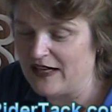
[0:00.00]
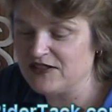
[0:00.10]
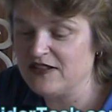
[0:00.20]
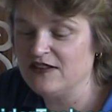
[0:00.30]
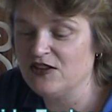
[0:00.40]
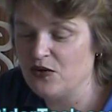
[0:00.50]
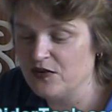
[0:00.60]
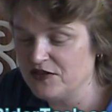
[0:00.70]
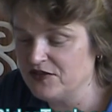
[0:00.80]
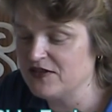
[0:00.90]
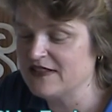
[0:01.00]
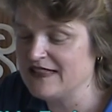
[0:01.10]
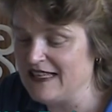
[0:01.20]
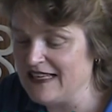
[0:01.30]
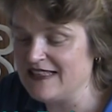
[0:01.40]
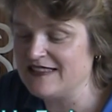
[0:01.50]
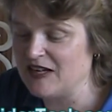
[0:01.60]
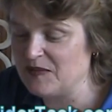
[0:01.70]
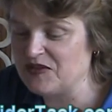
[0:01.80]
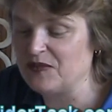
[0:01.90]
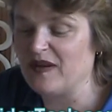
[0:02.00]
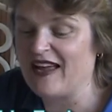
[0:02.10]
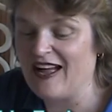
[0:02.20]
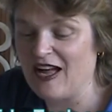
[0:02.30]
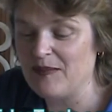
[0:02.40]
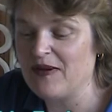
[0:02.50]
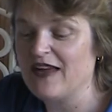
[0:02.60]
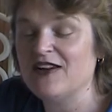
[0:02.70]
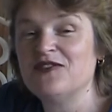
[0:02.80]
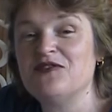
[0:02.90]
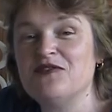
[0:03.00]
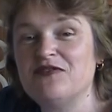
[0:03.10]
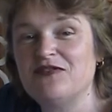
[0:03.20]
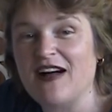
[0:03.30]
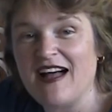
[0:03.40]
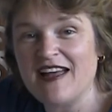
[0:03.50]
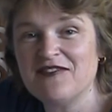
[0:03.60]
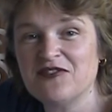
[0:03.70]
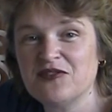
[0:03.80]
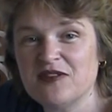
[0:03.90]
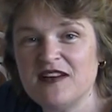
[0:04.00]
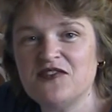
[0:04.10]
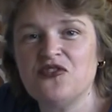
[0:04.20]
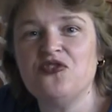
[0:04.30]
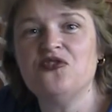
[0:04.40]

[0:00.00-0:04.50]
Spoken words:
It actually lowers your skin temperature by up to 5 degrees,